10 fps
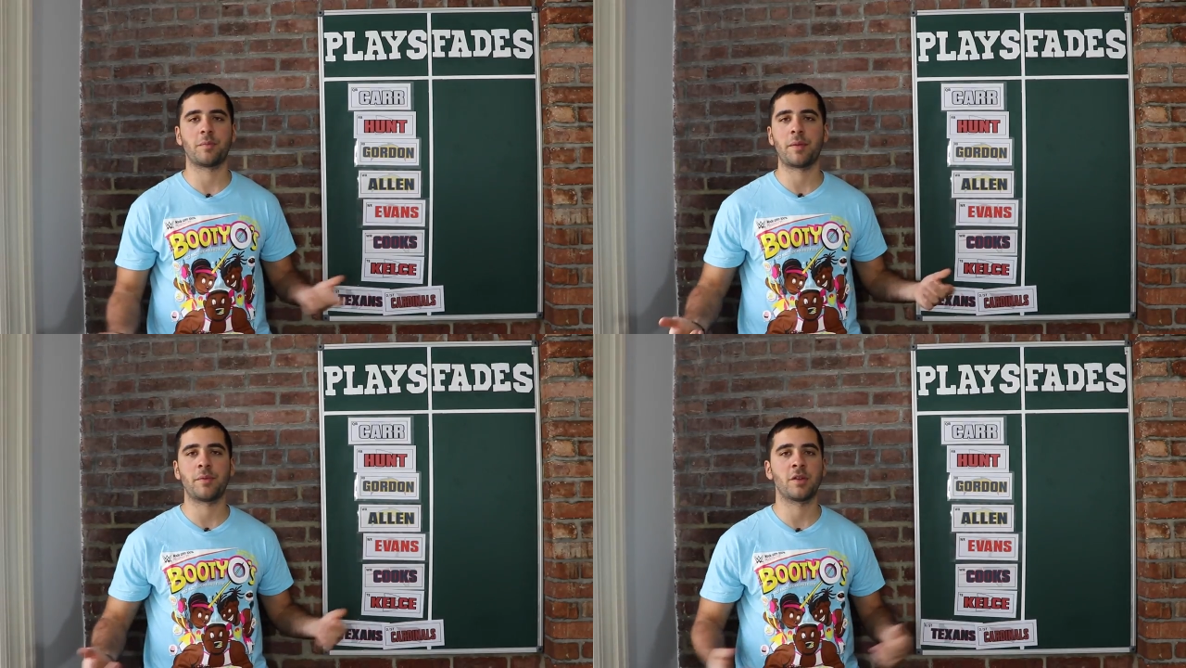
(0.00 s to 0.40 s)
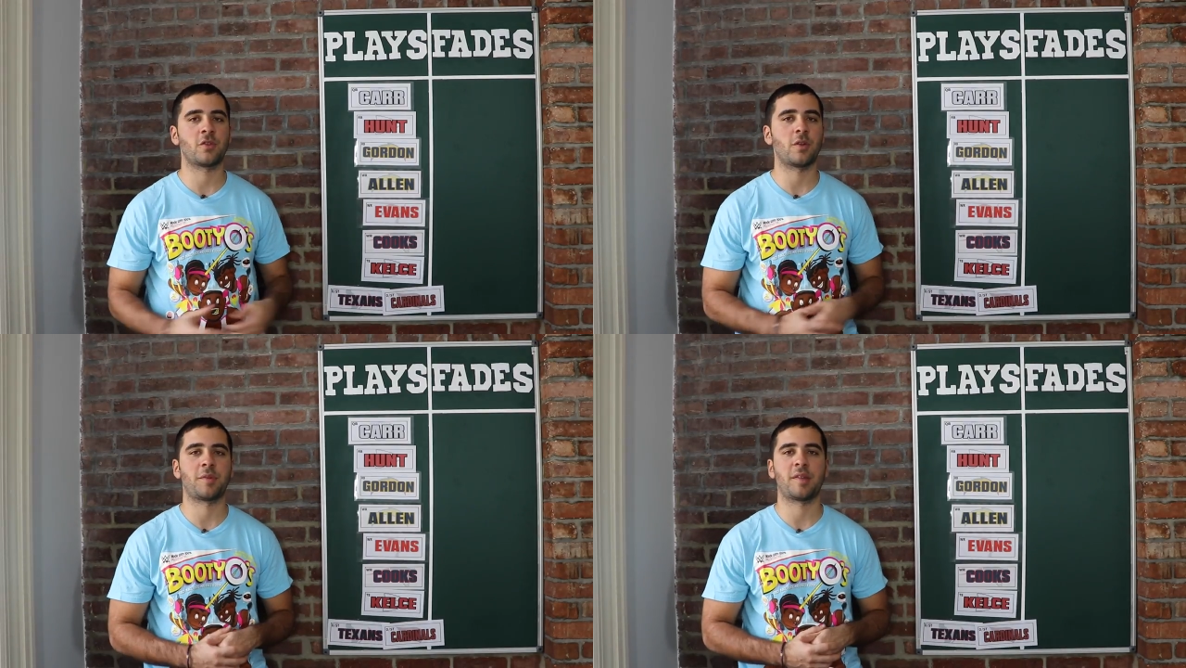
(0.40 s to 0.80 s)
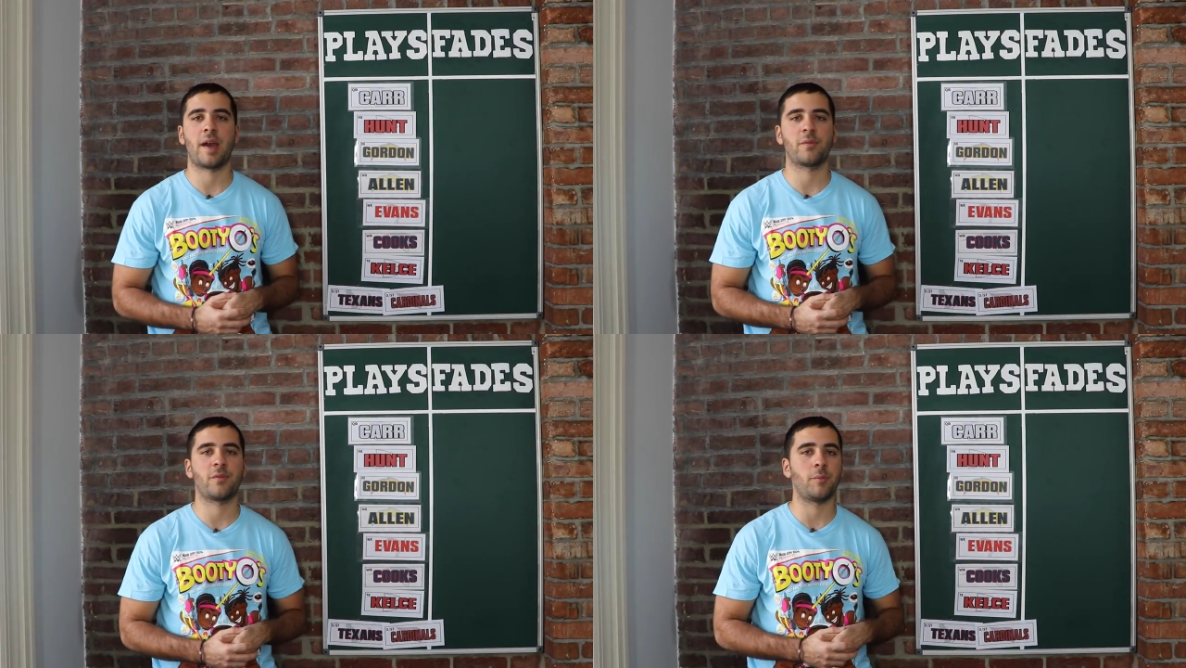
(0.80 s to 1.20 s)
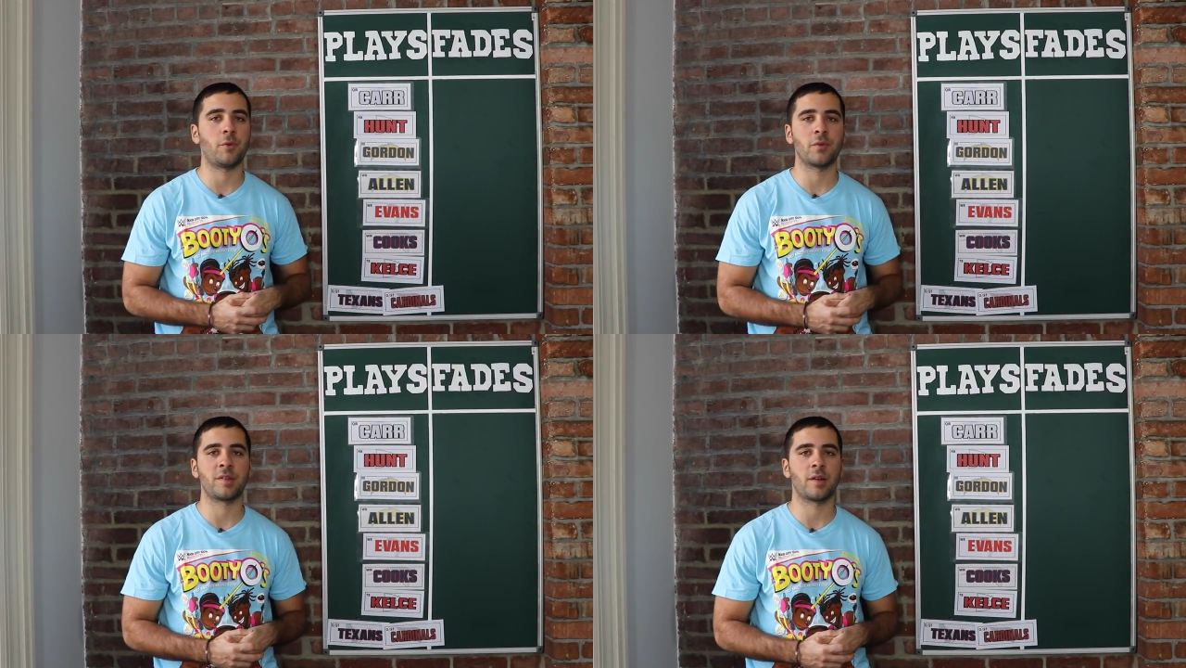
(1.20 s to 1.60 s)
maybe a strip sack,
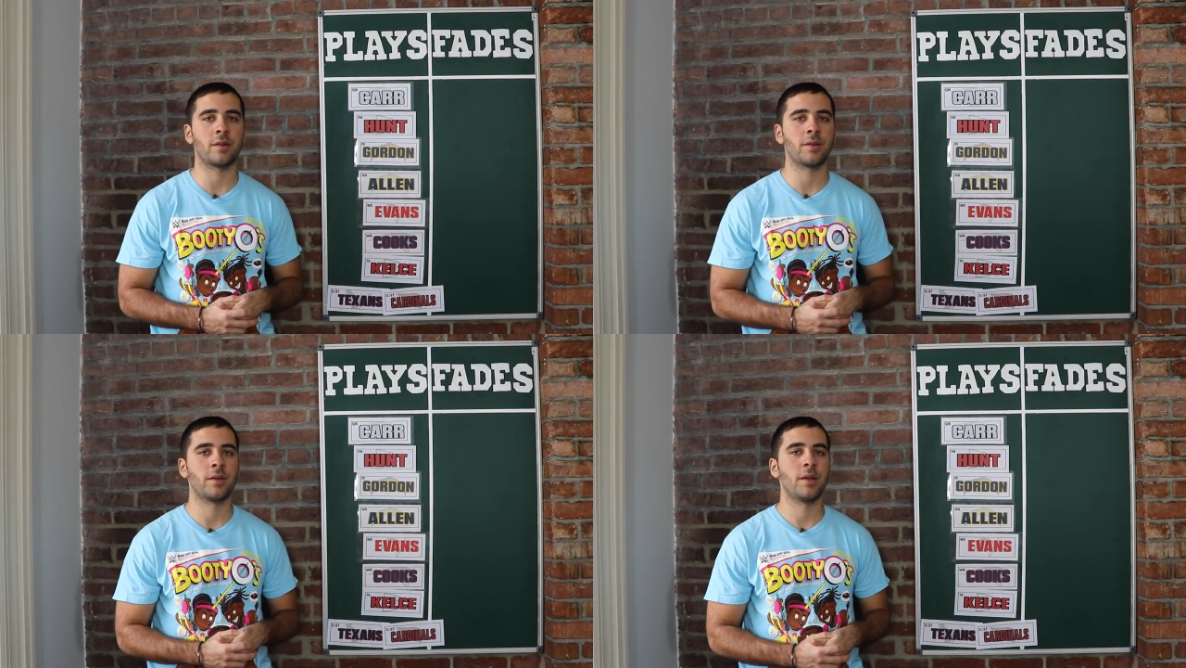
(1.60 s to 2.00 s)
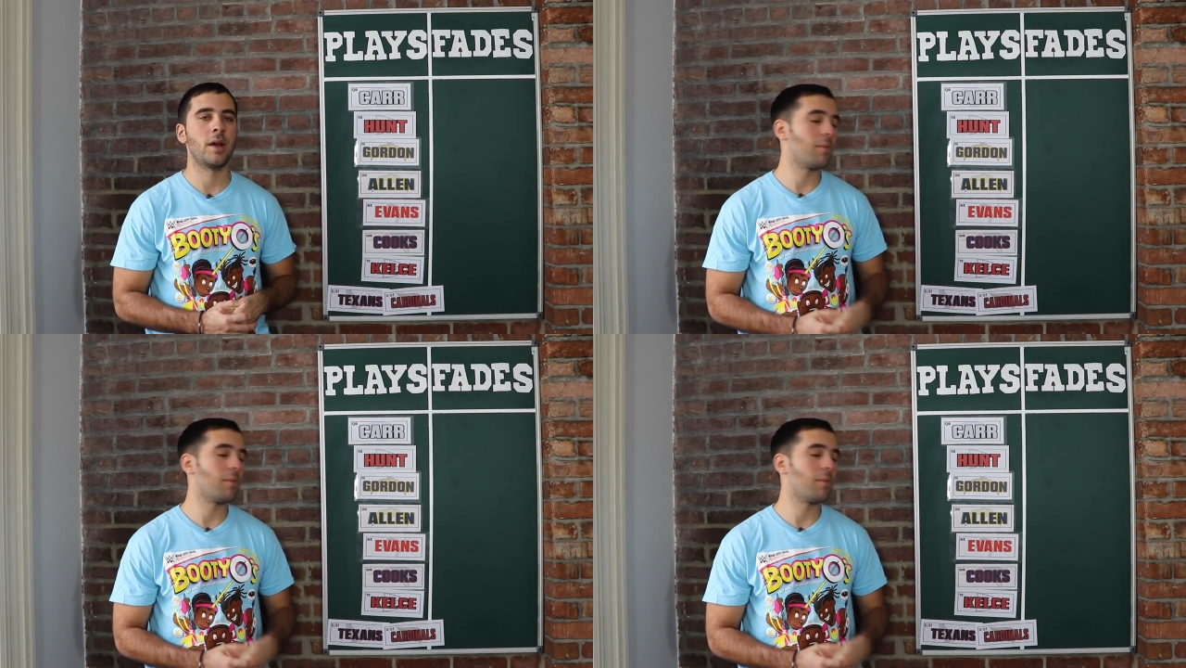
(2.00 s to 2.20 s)
fumble return.